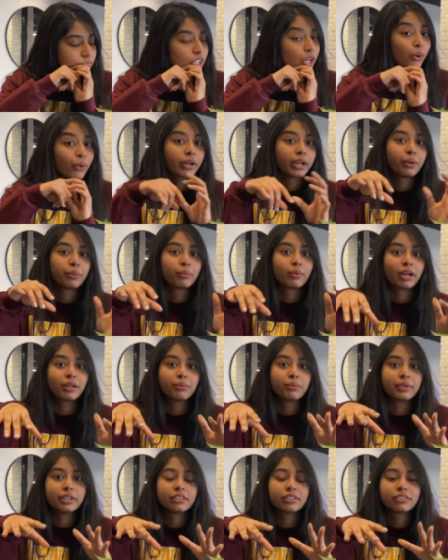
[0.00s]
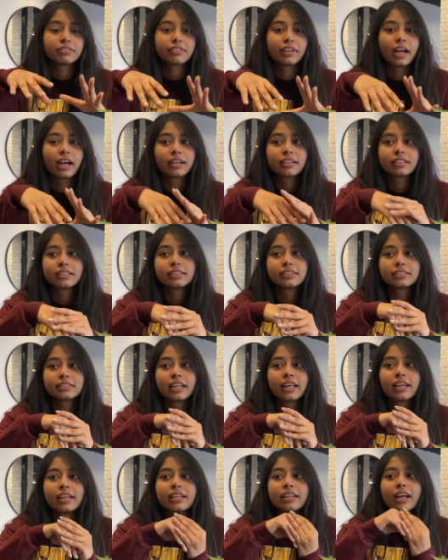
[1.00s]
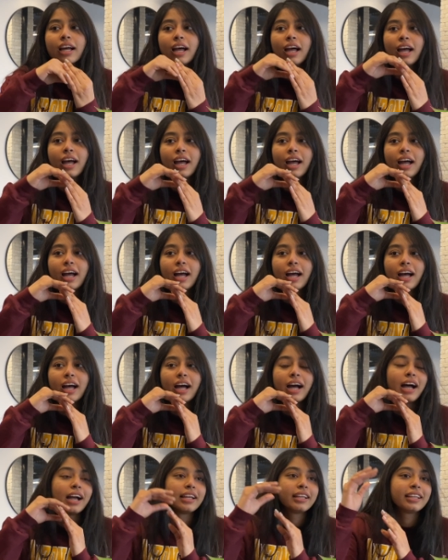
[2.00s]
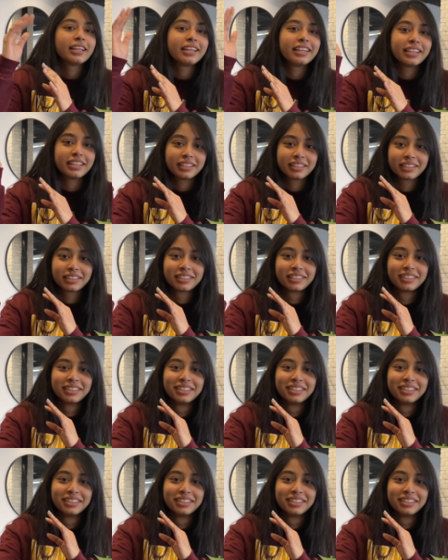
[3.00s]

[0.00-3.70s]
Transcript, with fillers: Okay, one weird fact is like I hit